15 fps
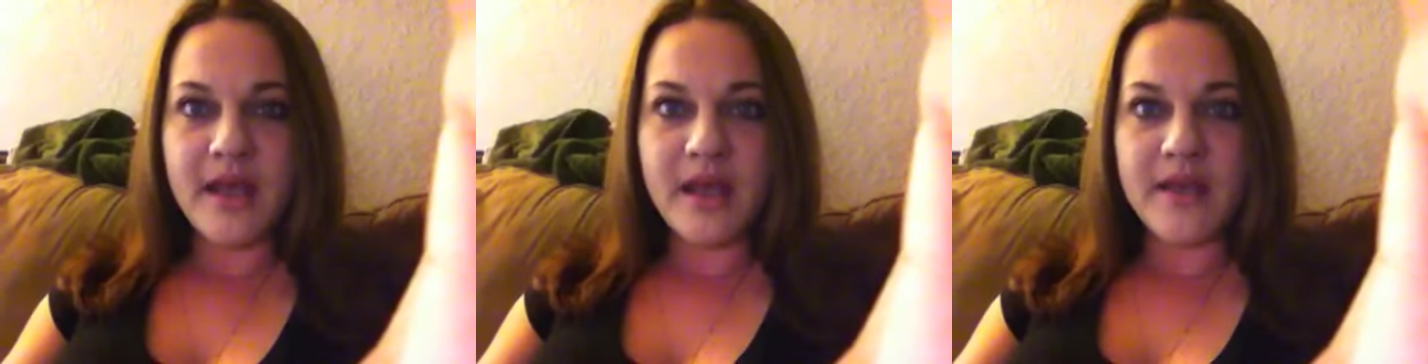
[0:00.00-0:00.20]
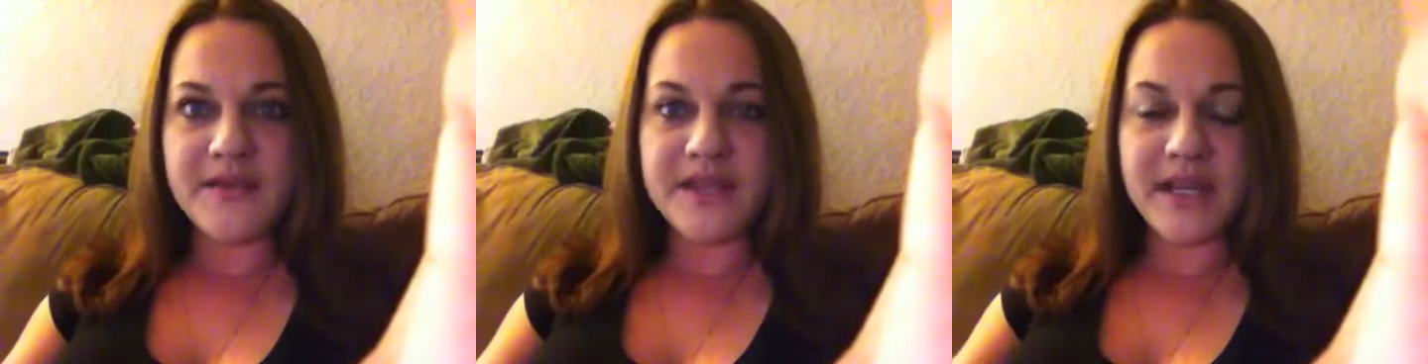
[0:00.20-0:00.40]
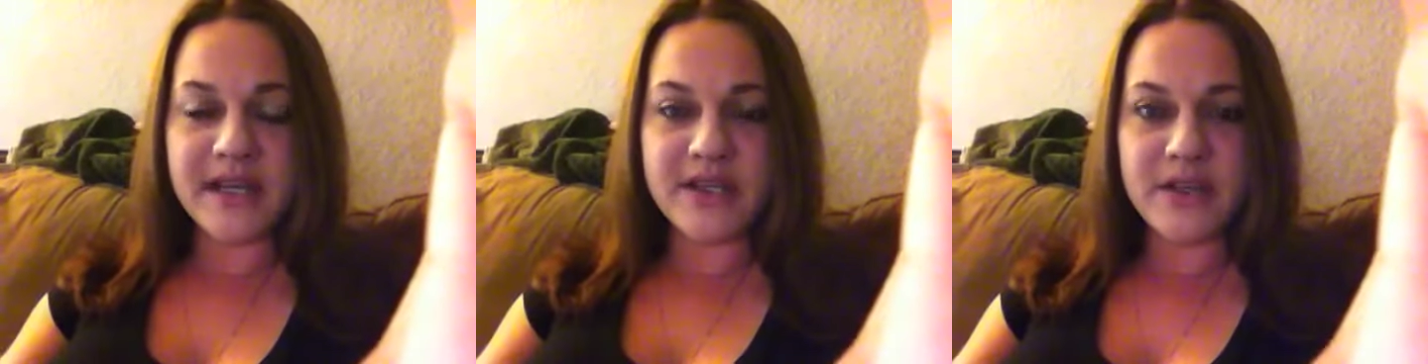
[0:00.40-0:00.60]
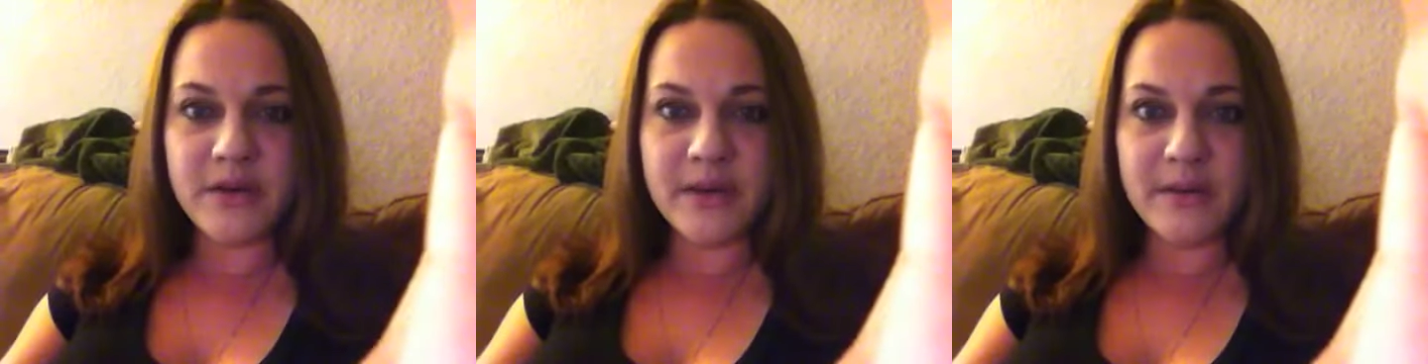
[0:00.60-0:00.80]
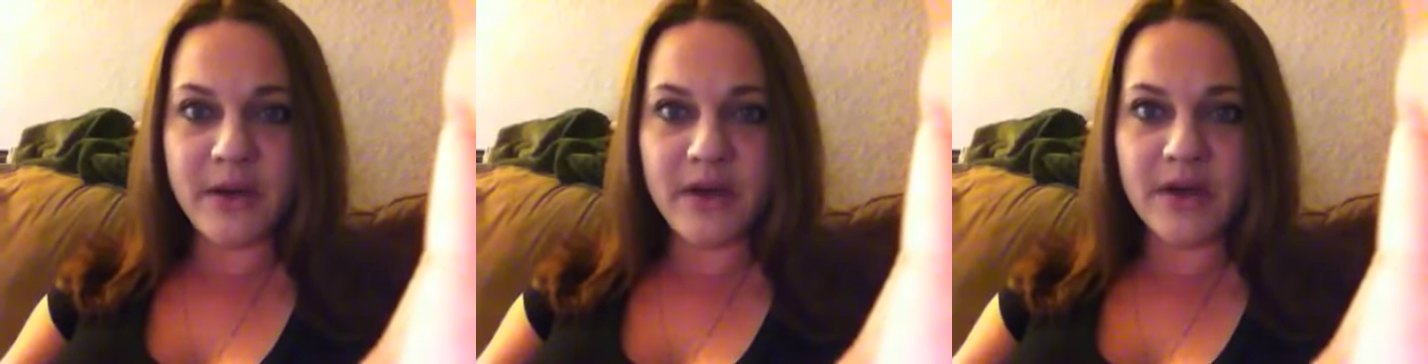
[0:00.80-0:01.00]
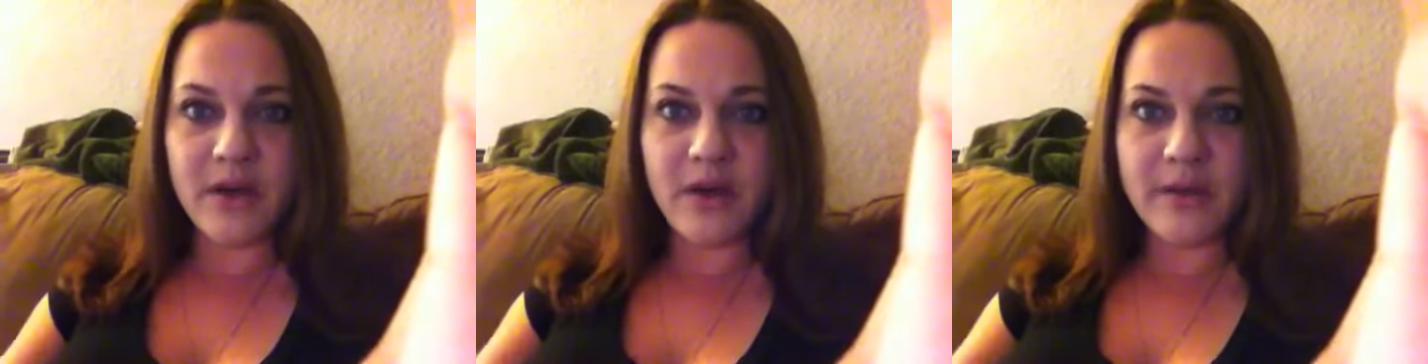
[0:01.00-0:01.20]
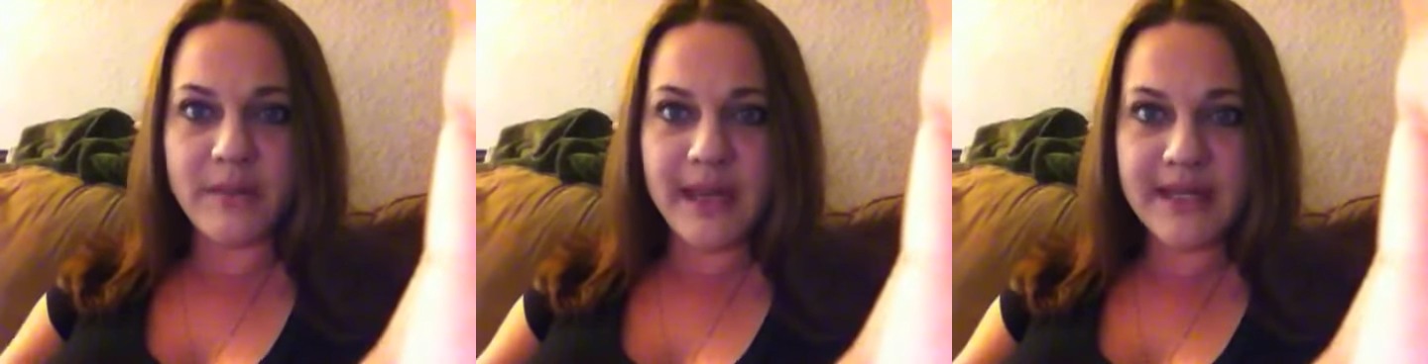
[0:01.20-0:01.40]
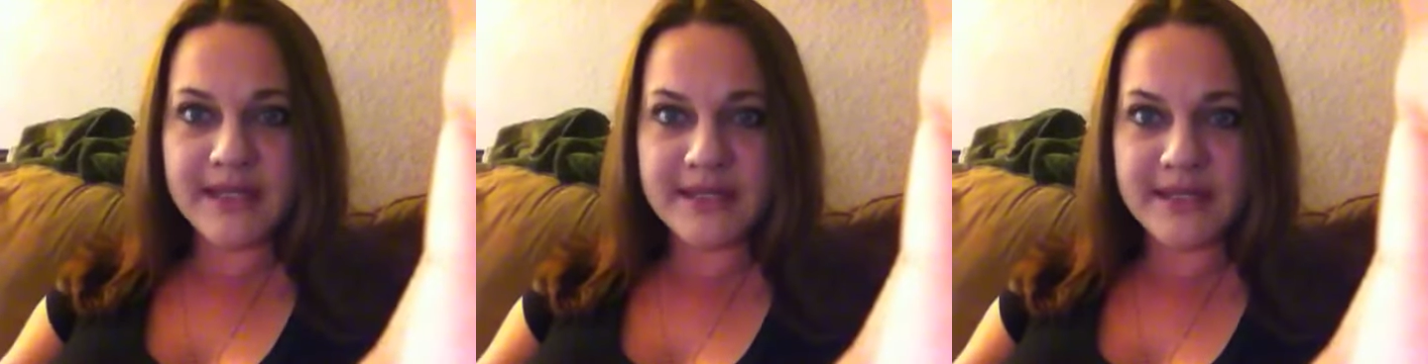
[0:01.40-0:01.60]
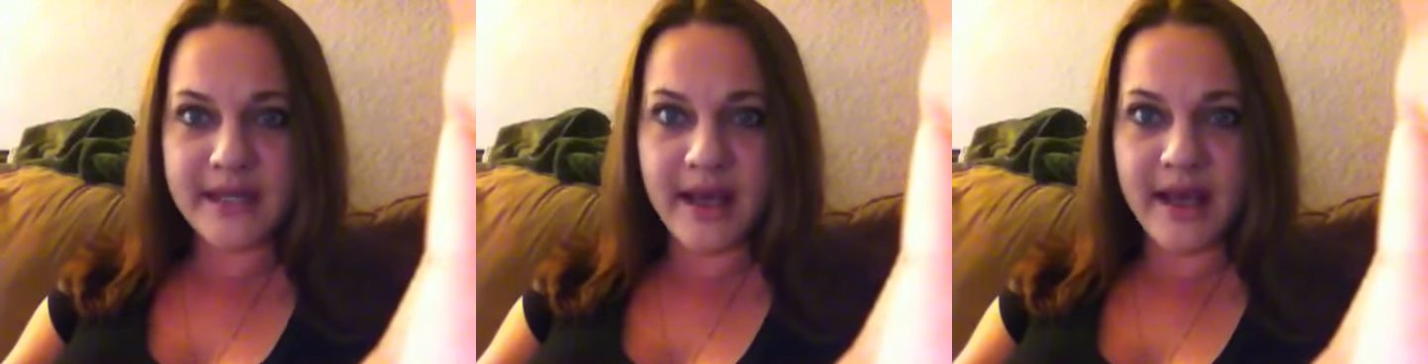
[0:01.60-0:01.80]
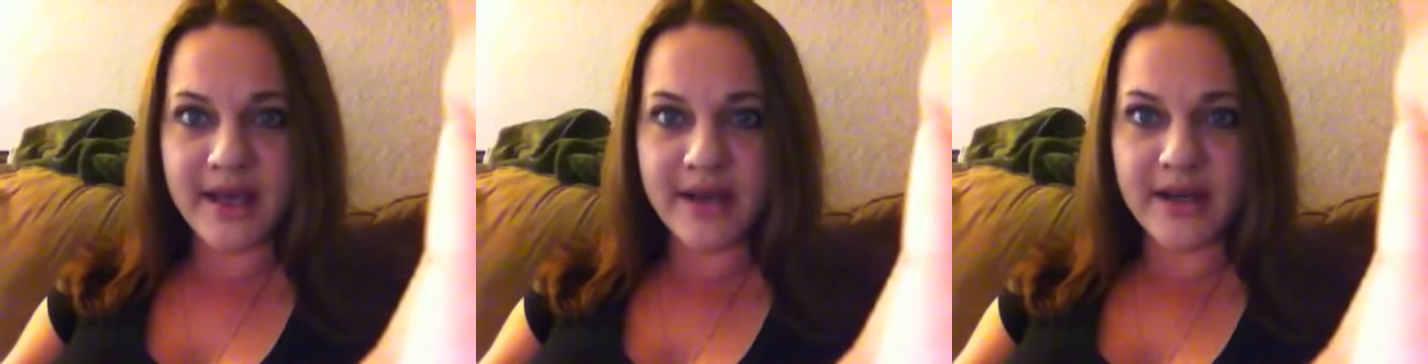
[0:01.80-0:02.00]
of second-degree murder or
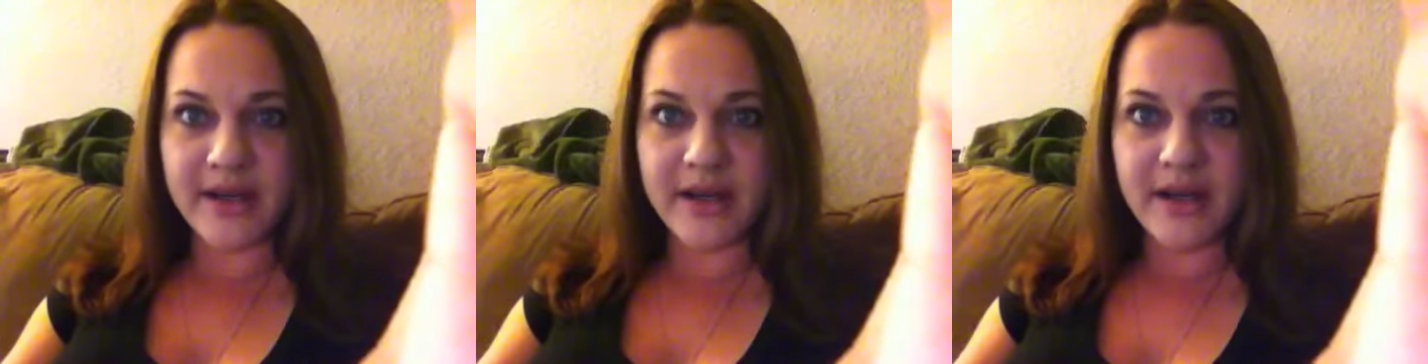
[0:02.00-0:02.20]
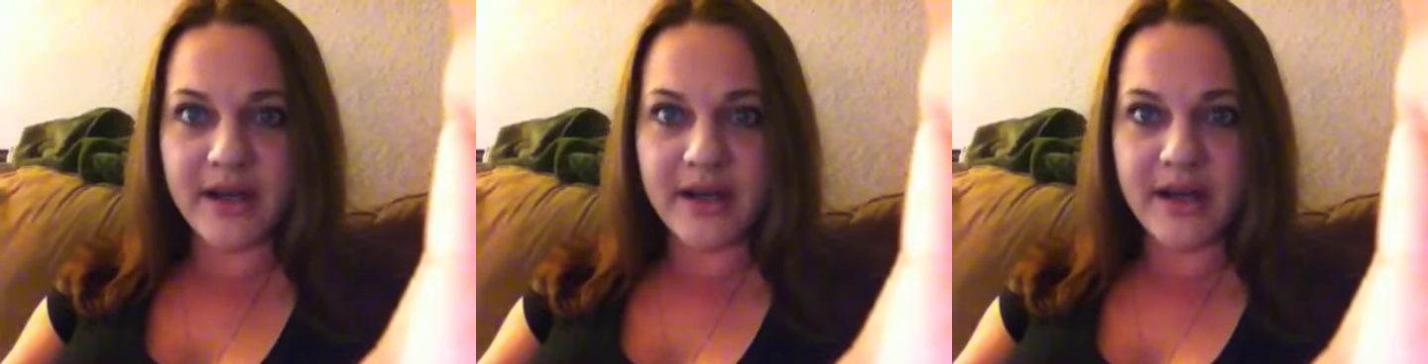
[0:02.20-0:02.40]
manslaughter.